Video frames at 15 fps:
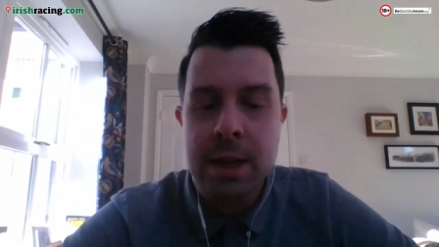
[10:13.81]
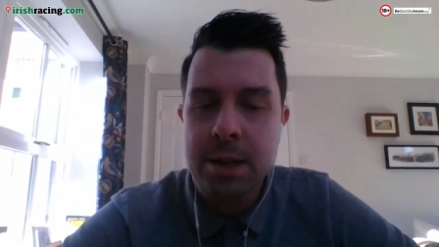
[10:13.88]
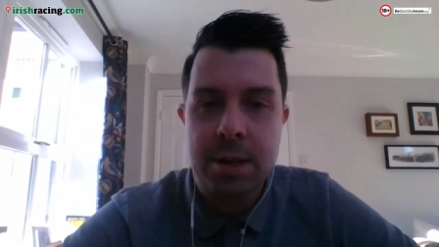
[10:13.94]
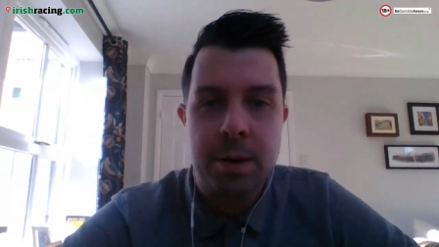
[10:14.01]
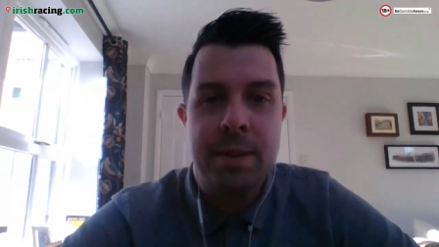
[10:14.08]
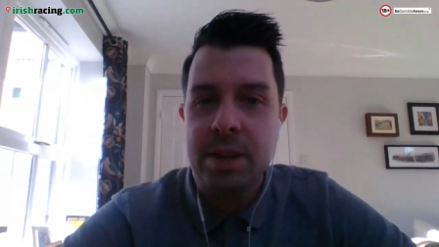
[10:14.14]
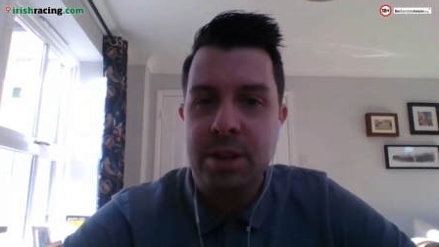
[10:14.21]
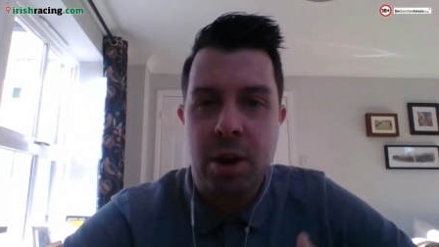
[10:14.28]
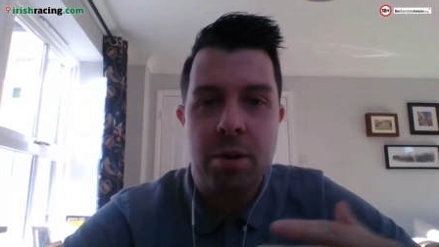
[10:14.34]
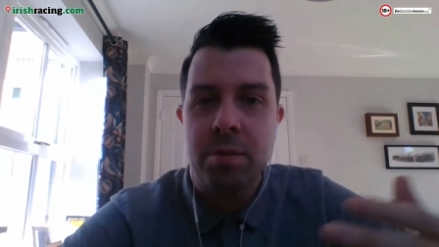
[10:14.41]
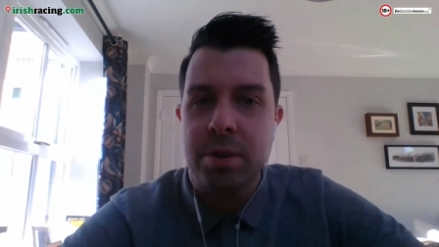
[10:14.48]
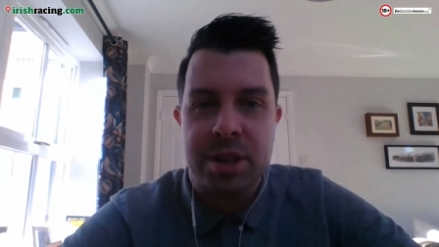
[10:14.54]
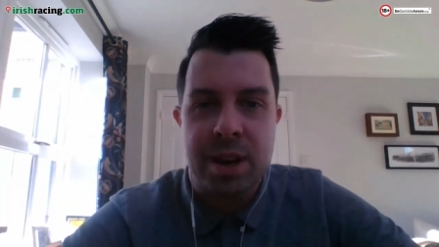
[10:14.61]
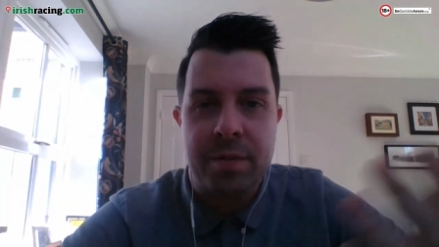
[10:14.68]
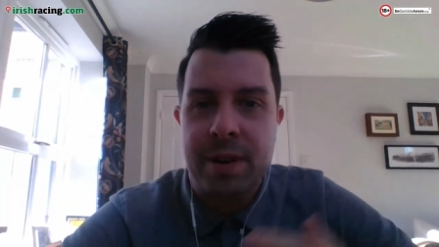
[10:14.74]
Some of these
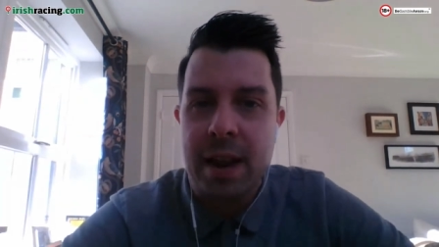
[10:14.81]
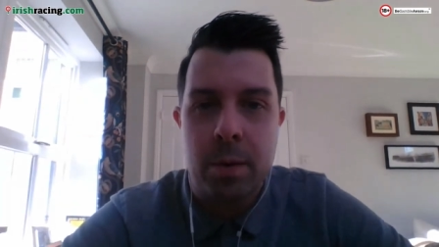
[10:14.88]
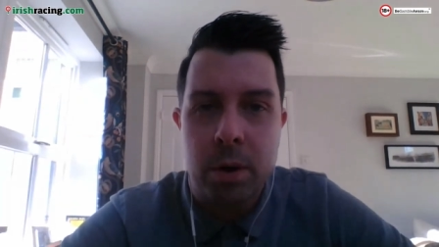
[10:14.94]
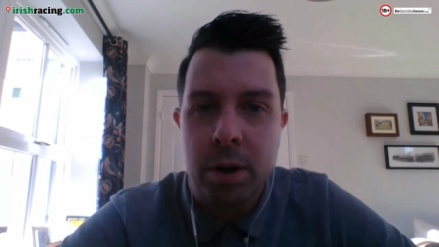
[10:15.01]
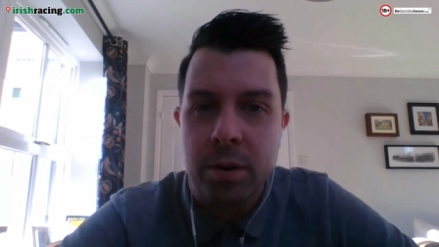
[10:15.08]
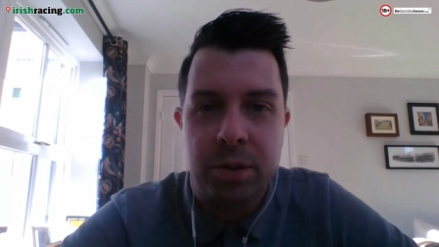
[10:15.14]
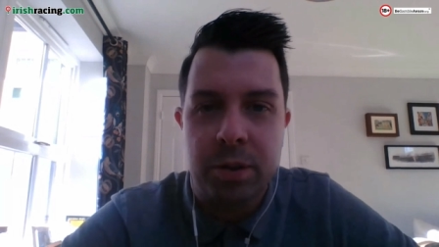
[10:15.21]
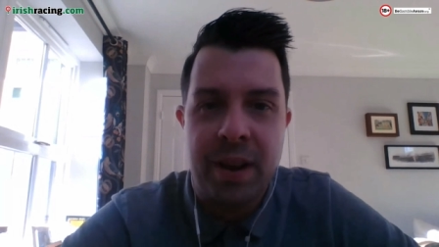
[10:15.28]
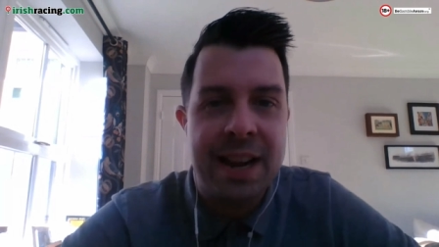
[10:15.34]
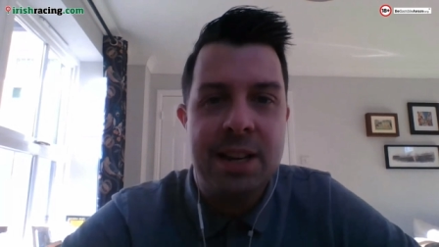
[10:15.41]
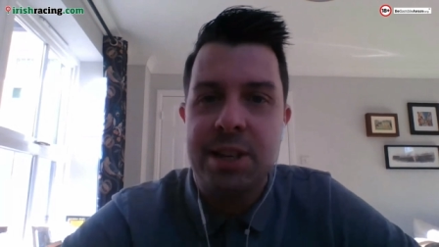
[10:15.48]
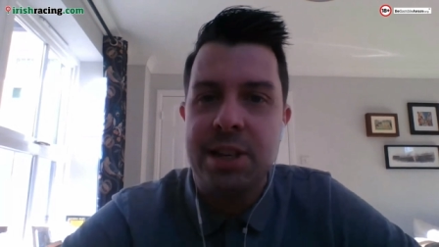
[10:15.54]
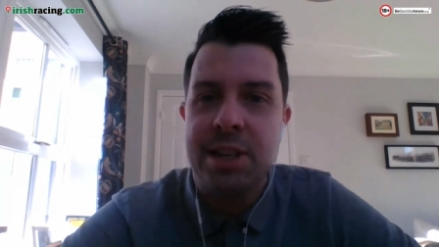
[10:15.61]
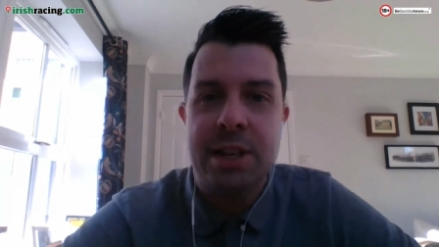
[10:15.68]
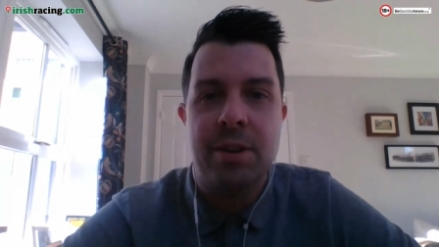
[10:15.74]
owners have net worths of
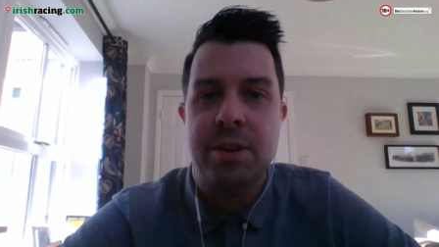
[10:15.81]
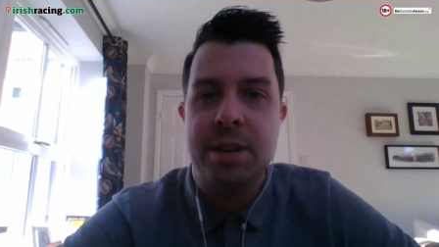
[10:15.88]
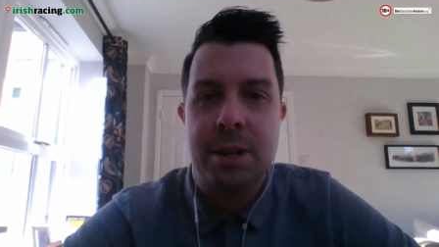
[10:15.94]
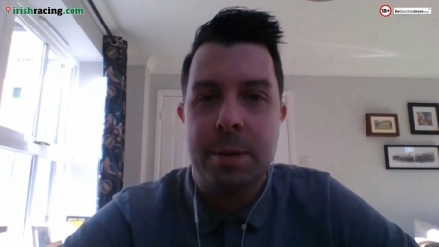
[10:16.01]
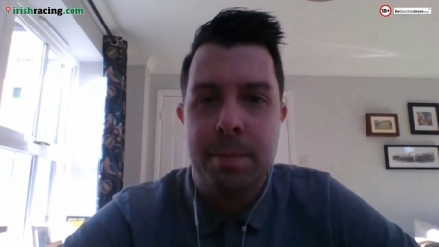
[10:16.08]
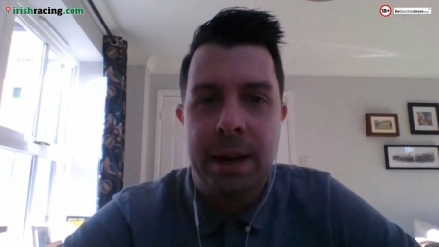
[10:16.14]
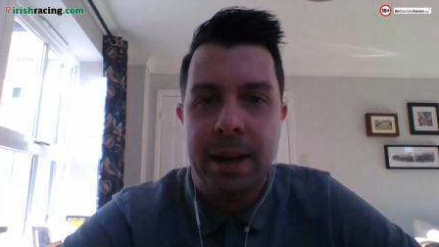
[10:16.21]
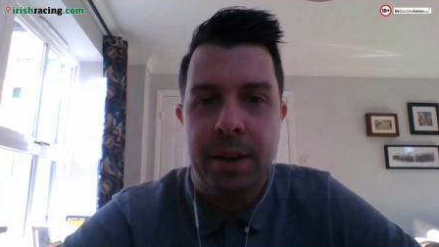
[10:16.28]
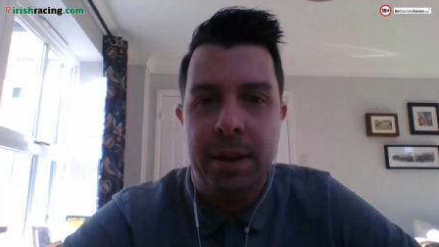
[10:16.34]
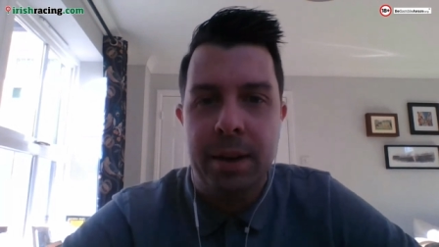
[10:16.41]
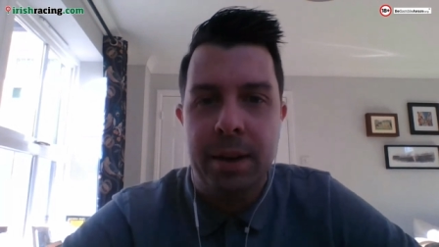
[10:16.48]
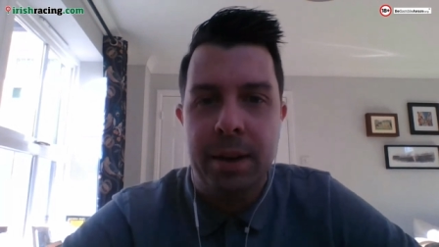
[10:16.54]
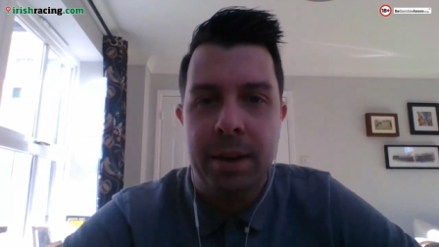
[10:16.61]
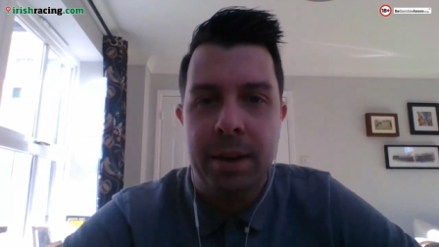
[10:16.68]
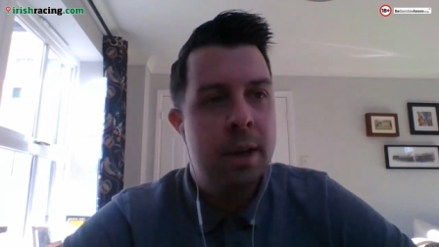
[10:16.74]
80, 90 million.